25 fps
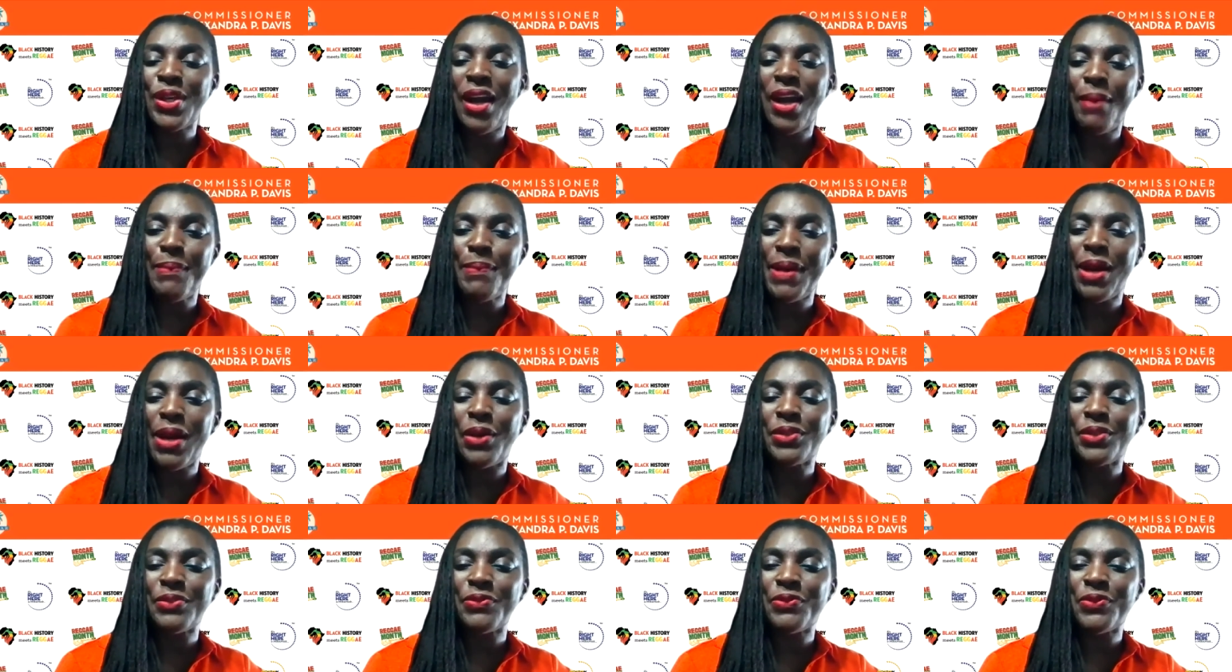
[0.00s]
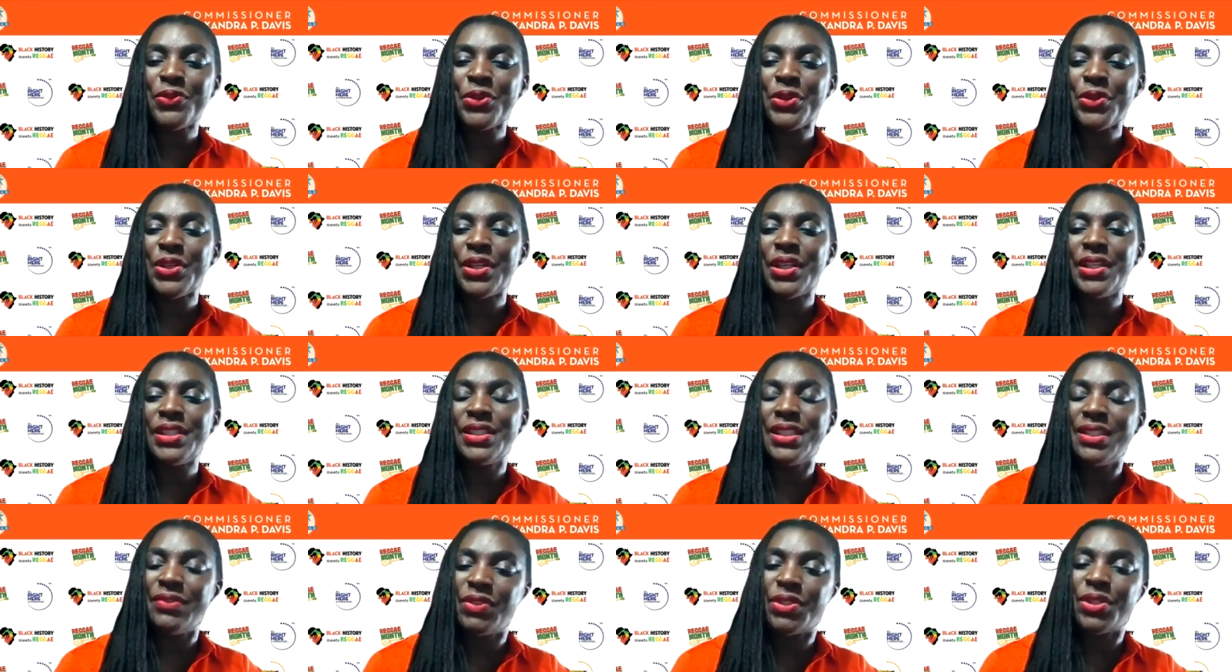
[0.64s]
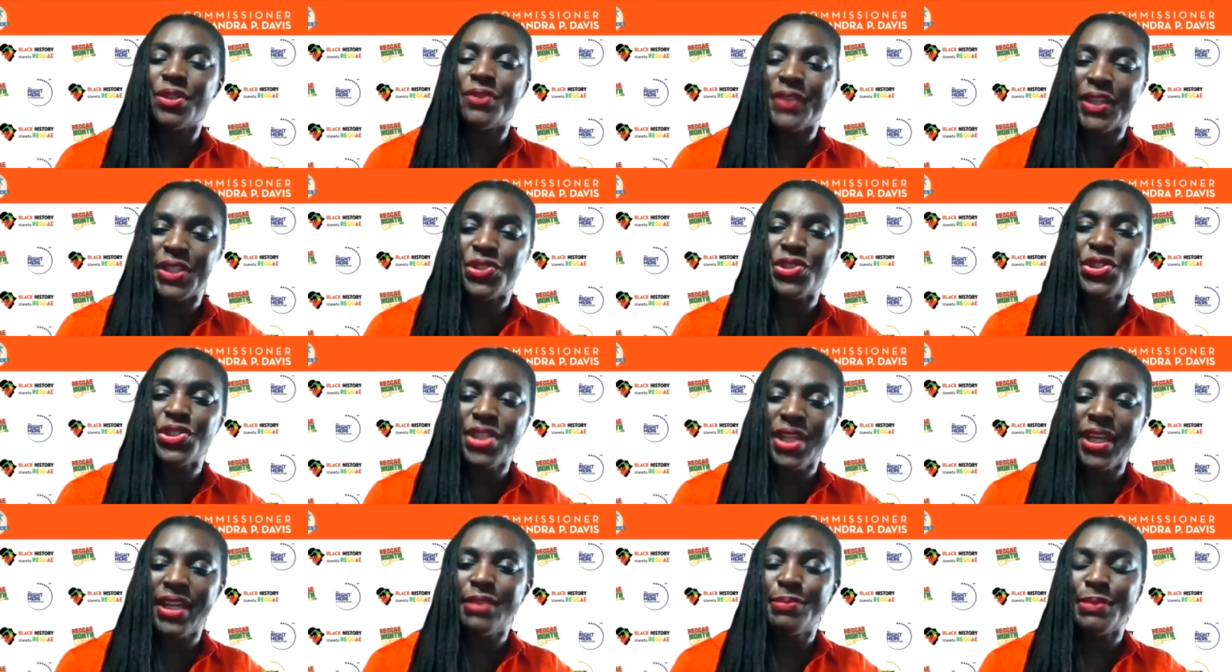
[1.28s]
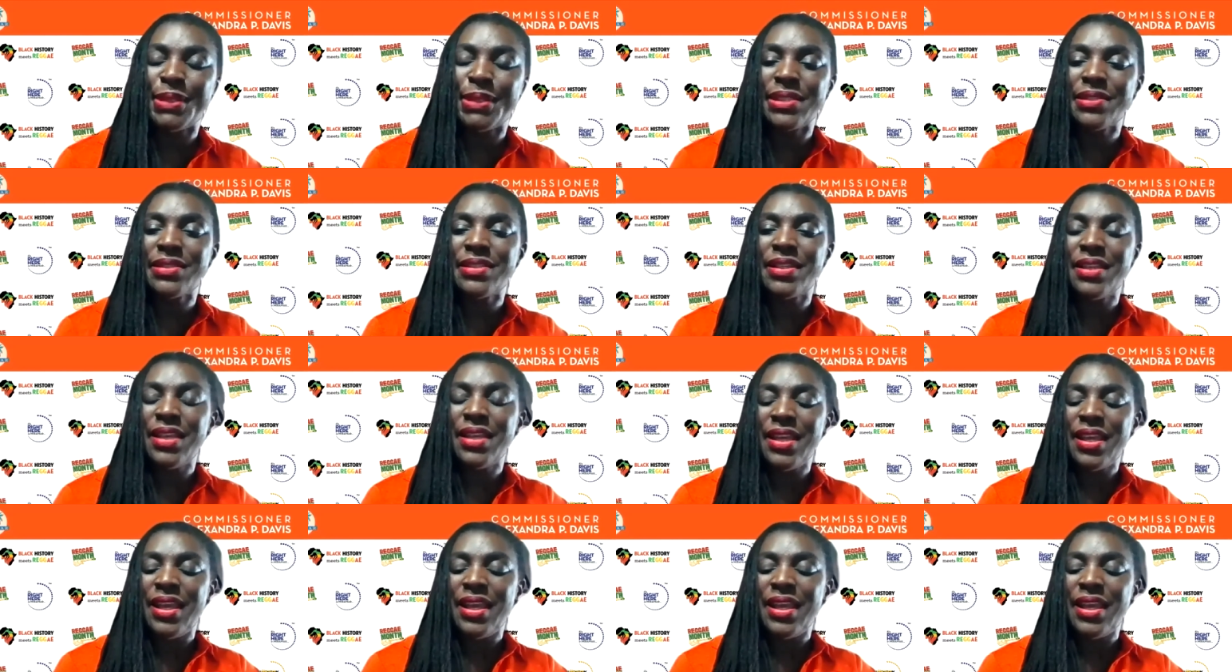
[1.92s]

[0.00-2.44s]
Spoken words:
come out for an evening of entertainment.